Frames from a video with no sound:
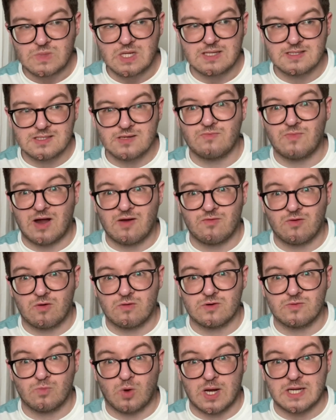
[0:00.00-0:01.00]
some Ralph
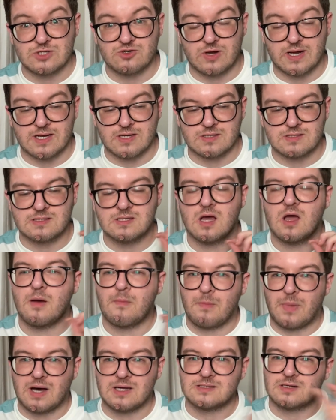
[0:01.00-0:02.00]
Lauren white trainers,
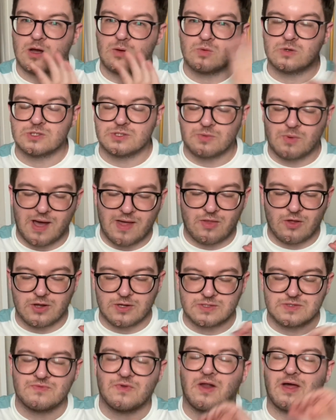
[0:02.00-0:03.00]
but I want to wear
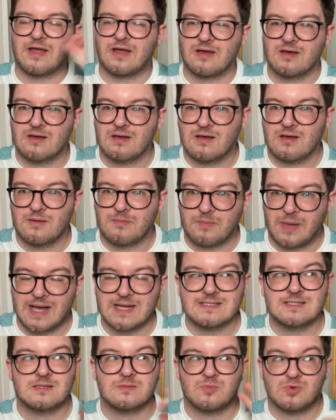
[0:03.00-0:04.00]
those for like
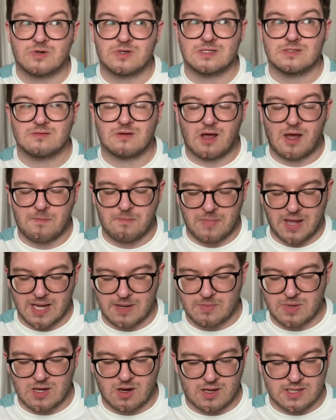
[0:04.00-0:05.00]
best and
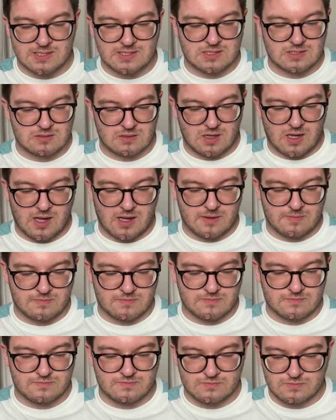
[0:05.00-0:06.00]
maybe like
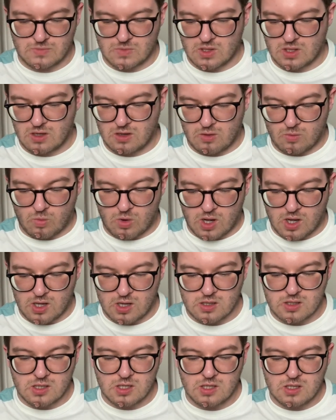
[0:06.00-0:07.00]

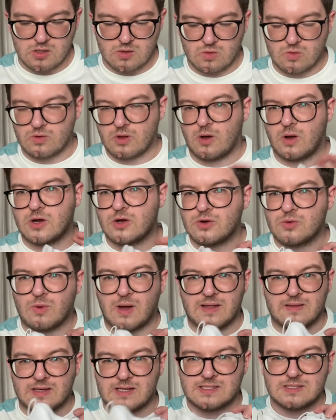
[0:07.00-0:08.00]
work. Although I could wear
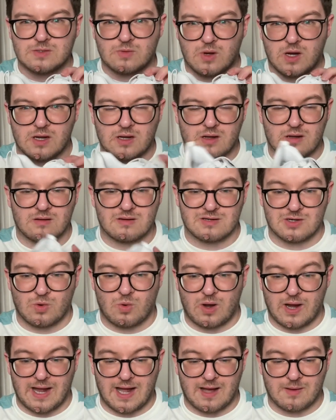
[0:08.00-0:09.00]
these to work
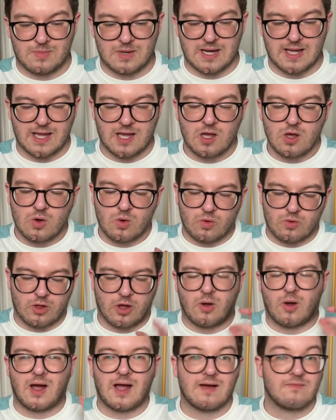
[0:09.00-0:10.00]
quite happily. Although
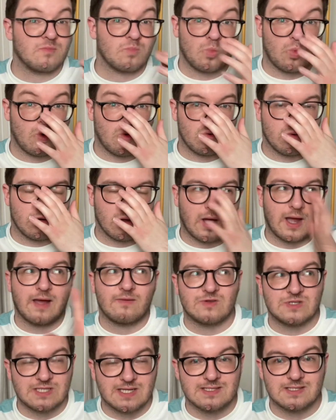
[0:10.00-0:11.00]
I
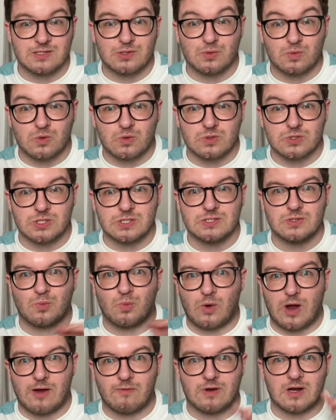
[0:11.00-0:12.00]
haven't tested the waters on
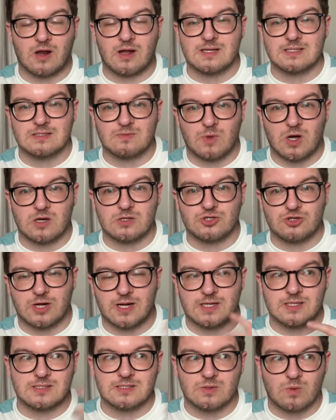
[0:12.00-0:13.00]
wearing like smart
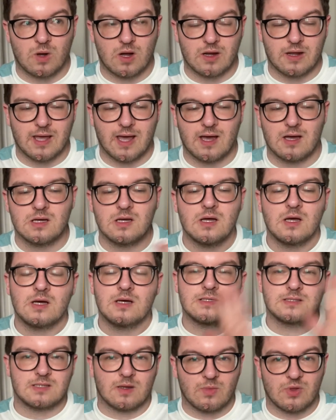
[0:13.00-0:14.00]
trainers to work yet.
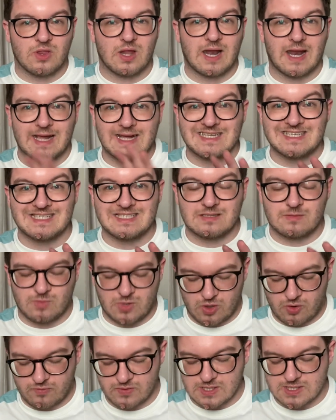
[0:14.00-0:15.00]
Some of the ladies in my
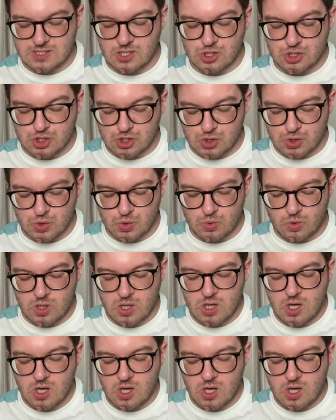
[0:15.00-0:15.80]
office do